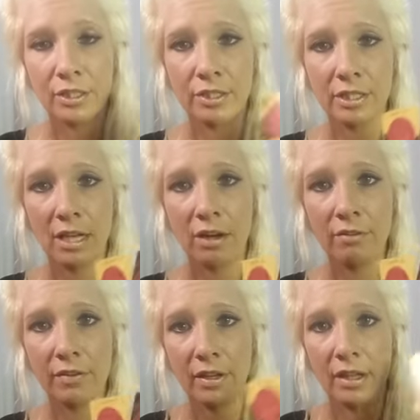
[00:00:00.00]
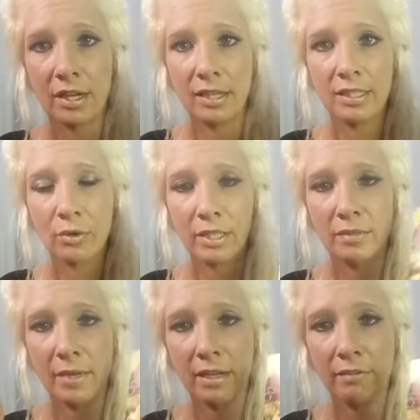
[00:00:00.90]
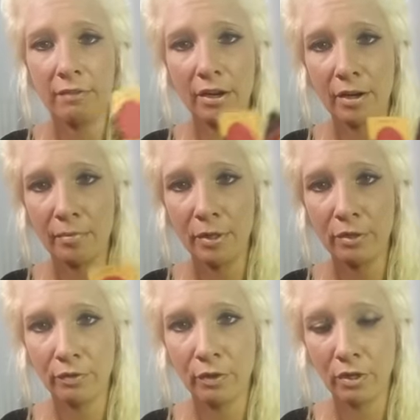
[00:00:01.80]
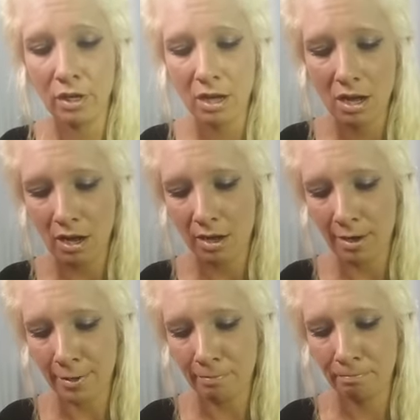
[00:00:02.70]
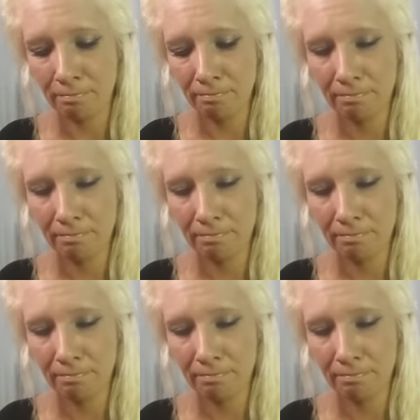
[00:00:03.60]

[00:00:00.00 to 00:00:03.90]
to yourself, and it's going to make a very beautiful um,